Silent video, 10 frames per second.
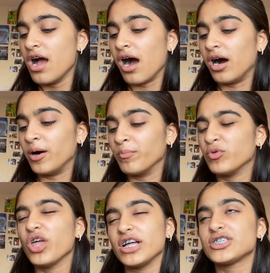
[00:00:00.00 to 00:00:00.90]
Um,
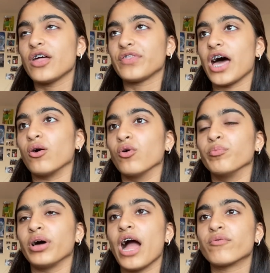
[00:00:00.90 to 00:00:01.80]
well, not, it's not that old,
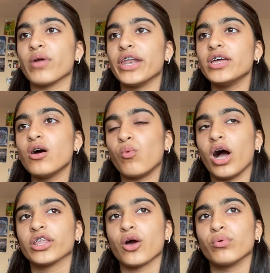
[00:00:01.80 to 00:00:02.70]
but I read it a
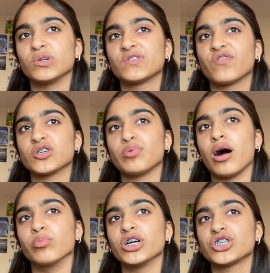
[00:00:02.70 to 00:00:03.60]
while ago when it was first
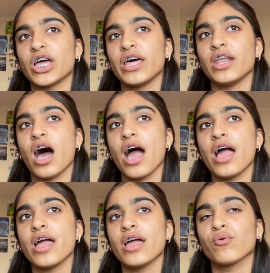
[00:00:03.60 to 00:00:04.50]
published, and
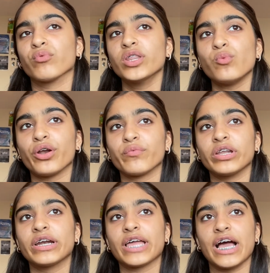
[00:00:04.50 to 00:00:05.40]
I really want to read
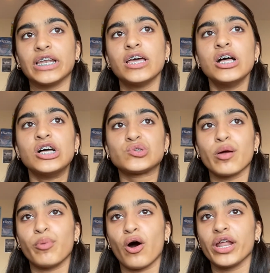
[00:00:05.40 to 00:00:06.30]
it again. So I
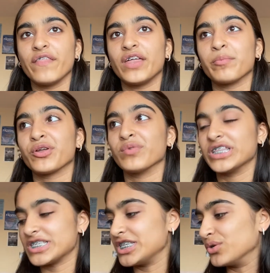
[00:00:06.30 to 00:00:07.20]
bought it and then I'm gonna read
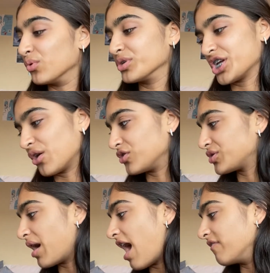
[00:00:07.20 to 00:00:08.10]
the sequel, which I
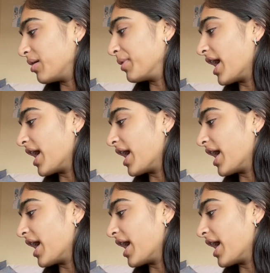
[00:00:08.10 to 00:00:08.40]
also have at my